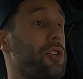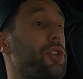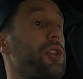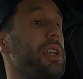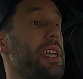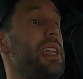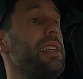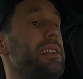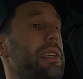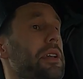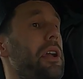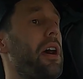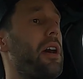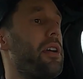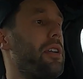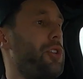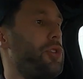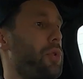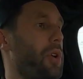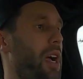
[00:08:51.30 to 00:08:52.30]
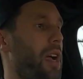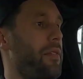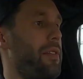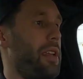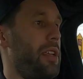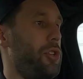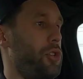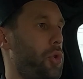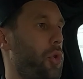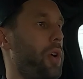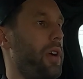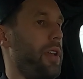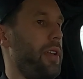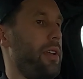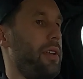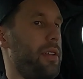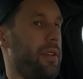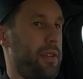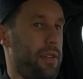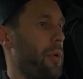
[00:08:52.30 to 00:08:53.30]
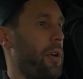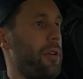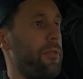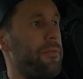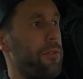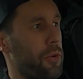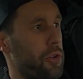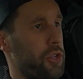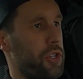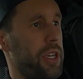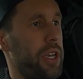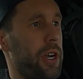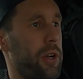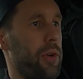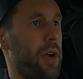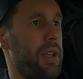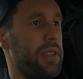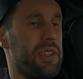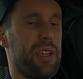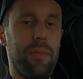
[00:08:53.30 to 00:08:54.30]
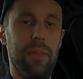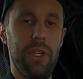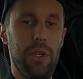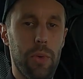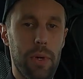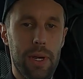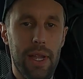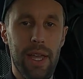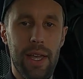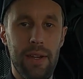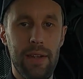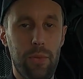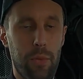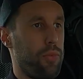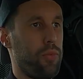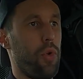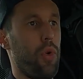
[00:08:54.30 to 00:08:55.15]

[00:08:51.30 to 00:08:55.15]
such an easy car to drive and enjoy. But unfortunately, our ride's coming to an end.